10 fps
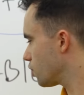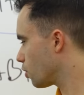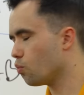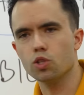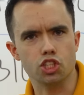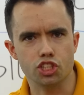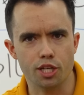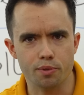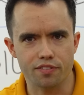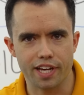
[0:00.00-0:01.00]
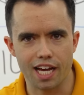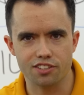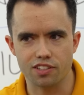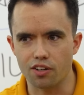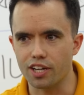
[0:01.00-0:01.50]
if you're like, what's a statement of
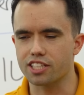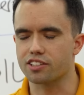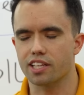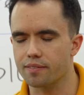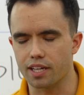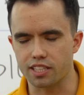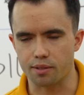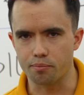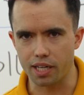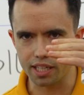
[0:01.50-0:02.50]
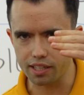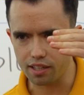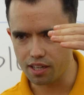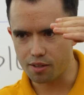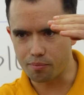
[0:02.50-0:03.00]
cash flow? It, think about it, it's like money
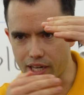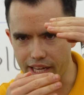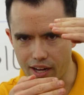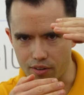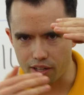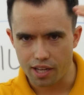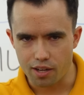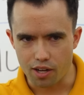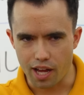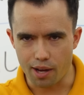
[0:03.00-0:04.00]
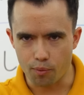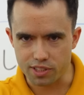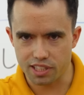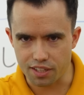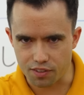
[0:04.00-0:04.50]
in, money out. And
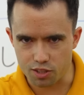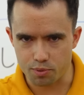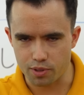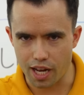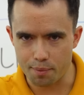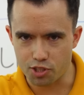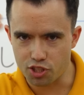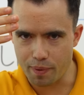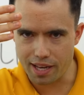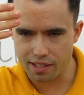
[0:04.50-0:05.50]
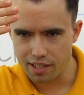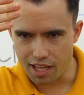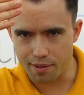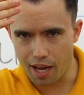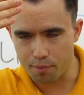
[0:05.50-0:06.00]
what's the difference between how much you spent
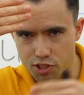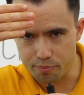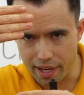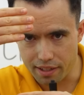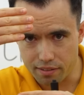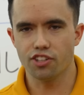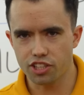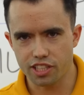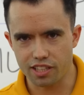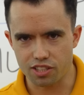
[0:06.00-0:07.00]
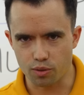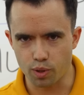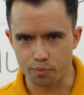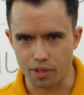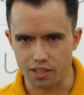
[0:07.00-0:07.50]
and how much you made? And you can just get this on
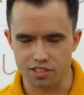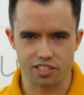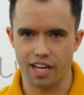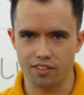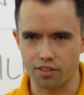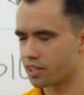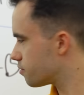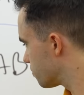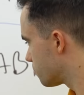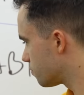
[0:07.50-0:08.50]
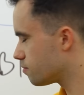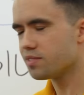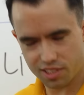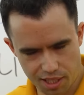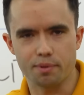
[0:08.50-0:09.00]
QuickBooks, just download it.
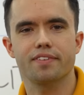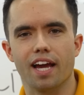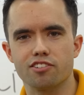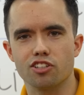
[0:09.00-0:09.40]
Statement of cash